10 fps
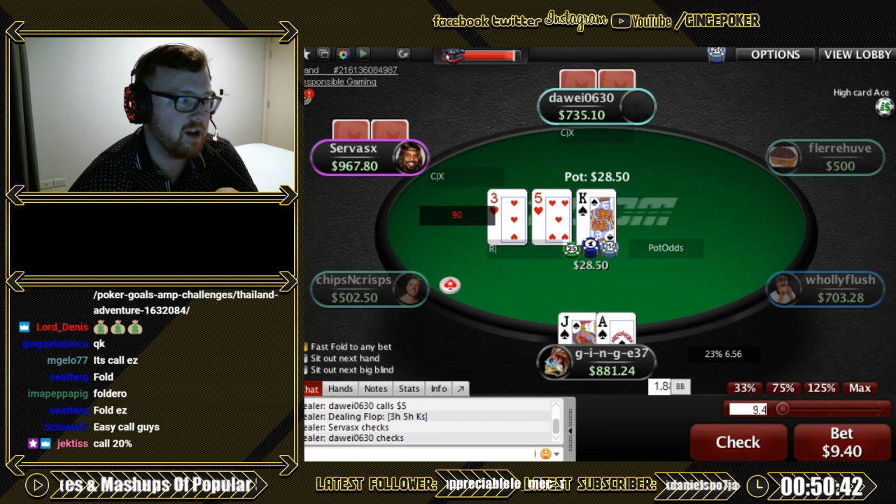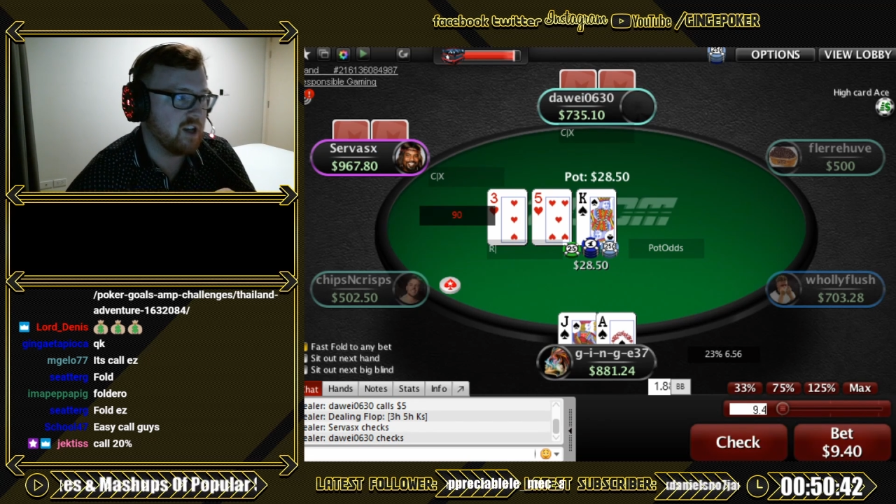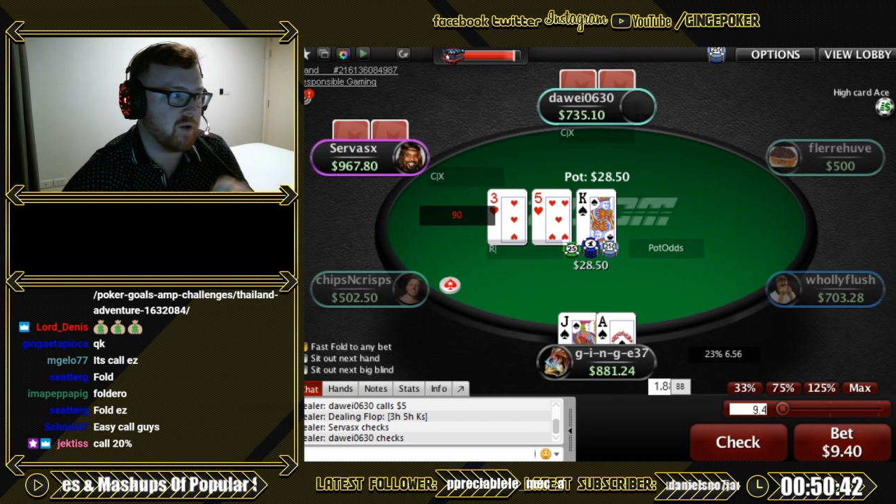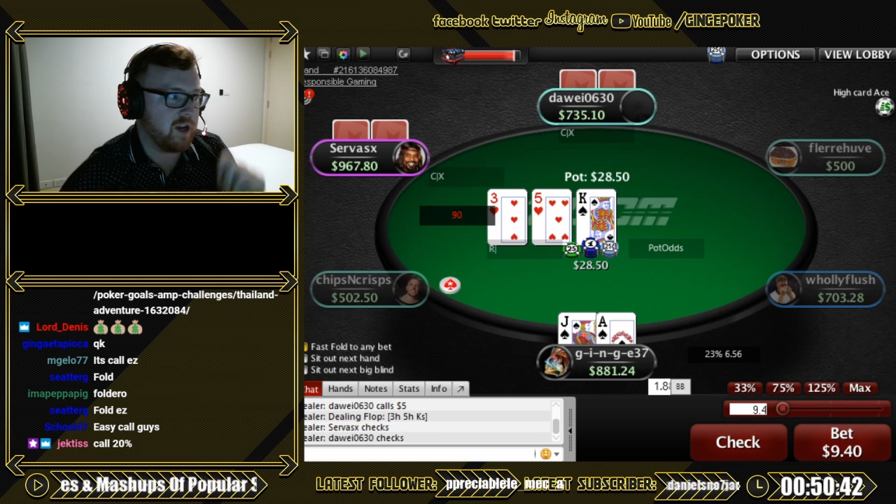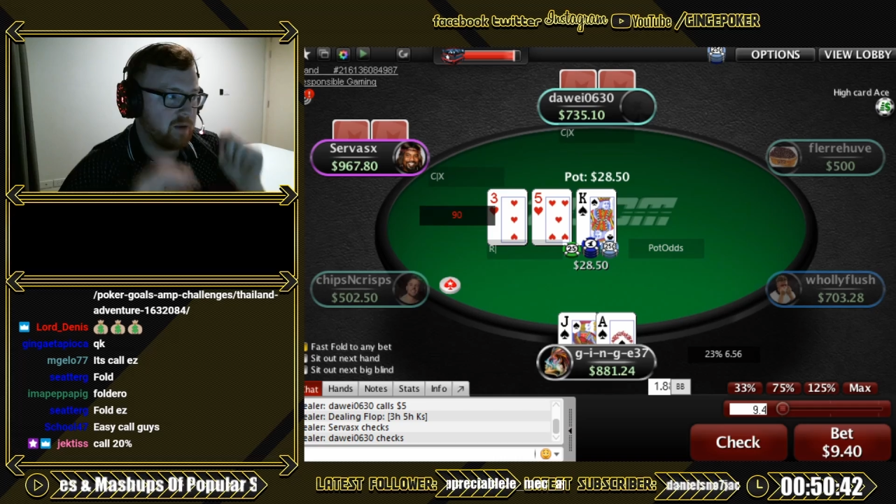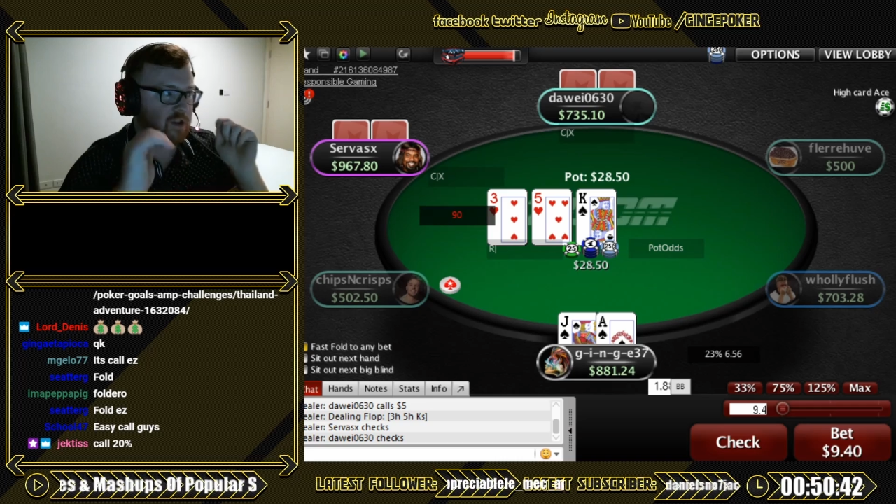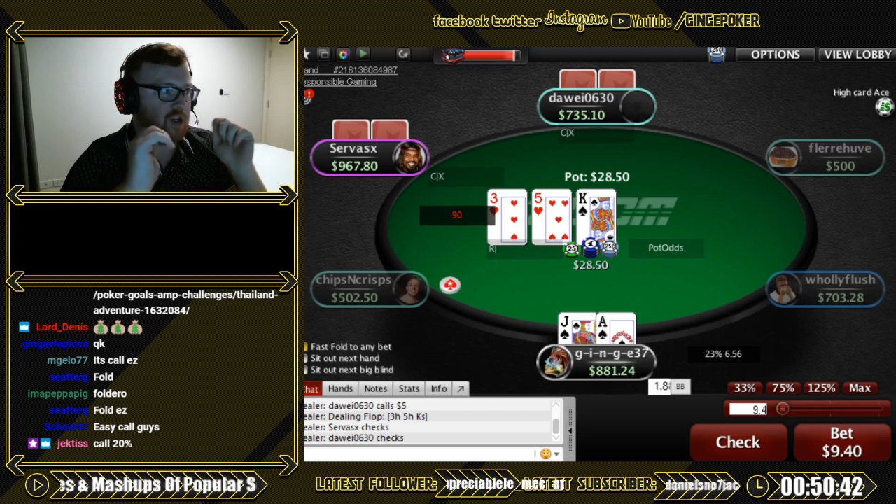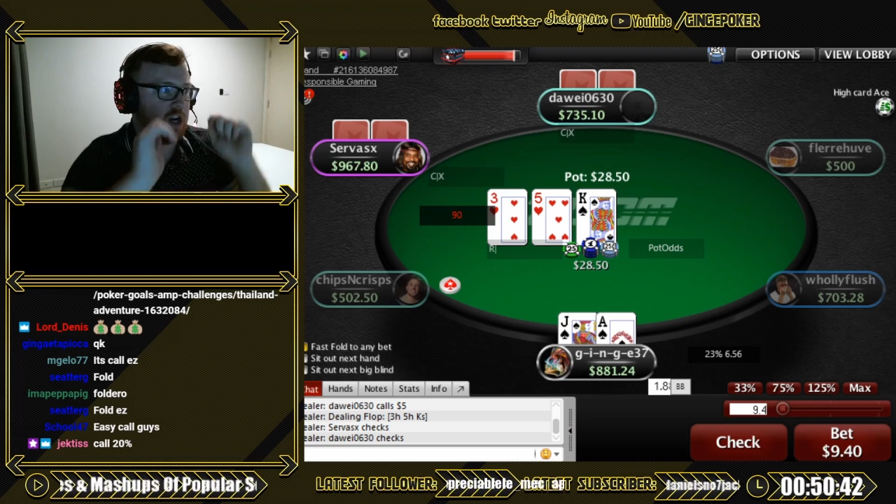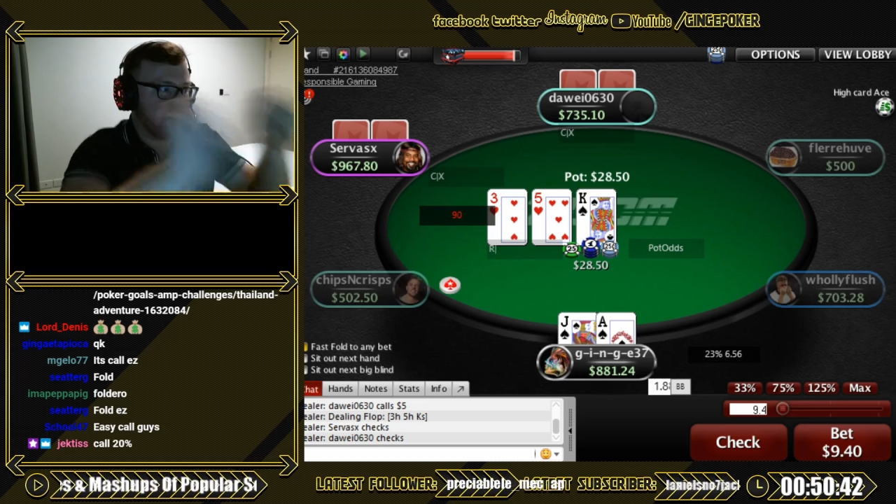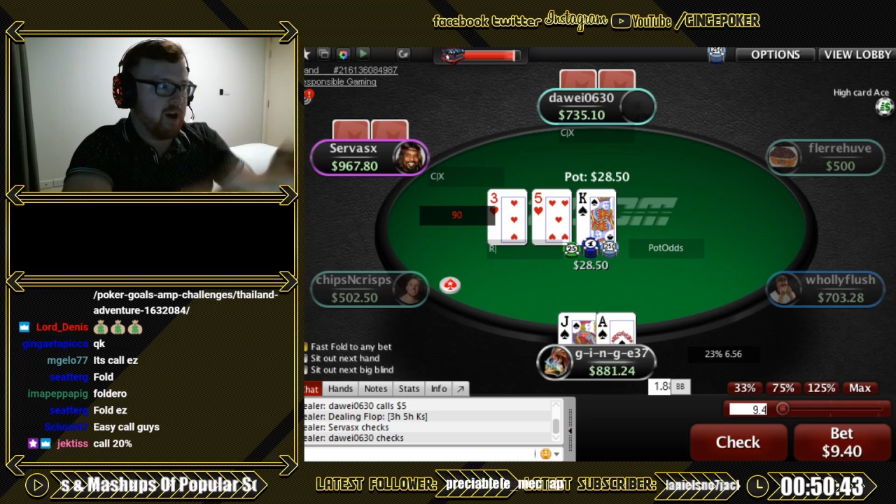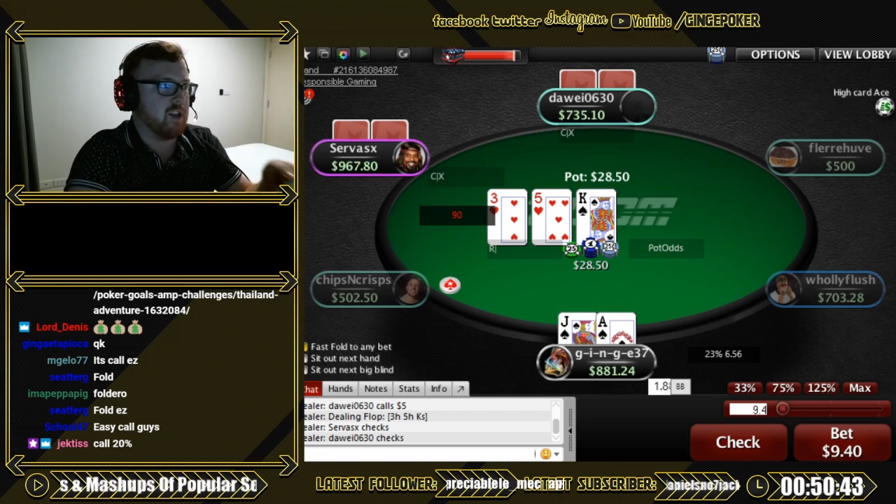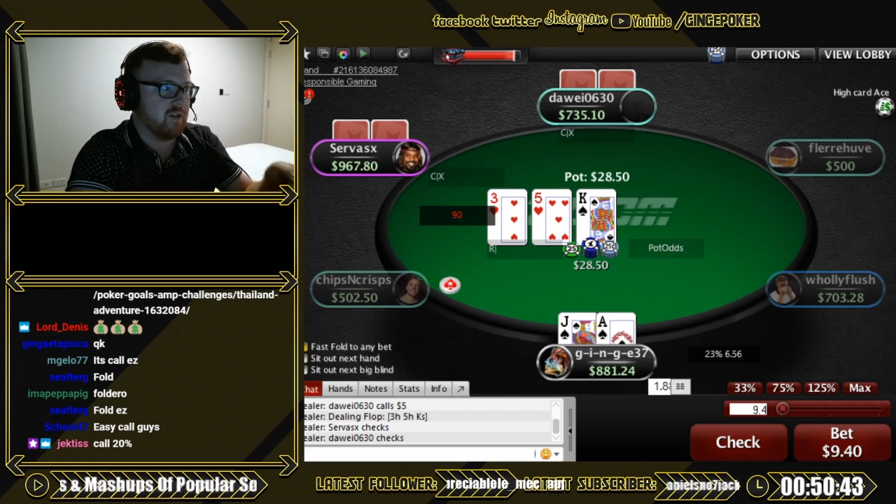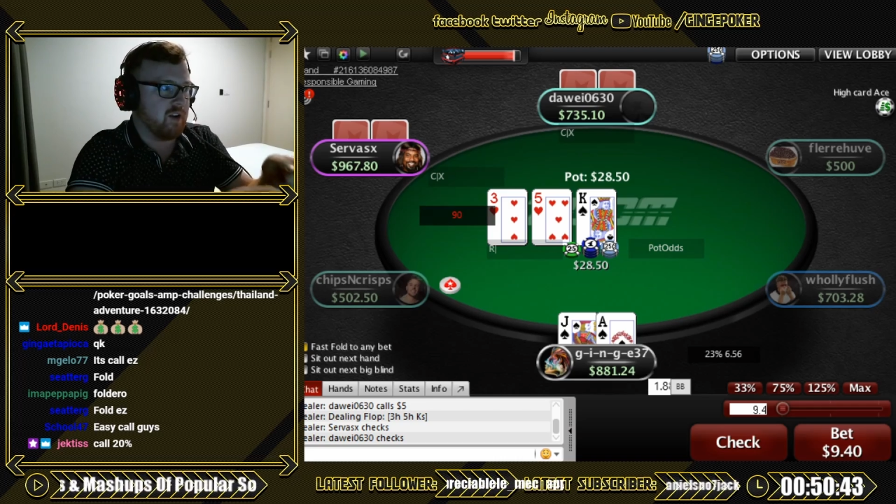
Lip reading: So I end up just turning my cards over and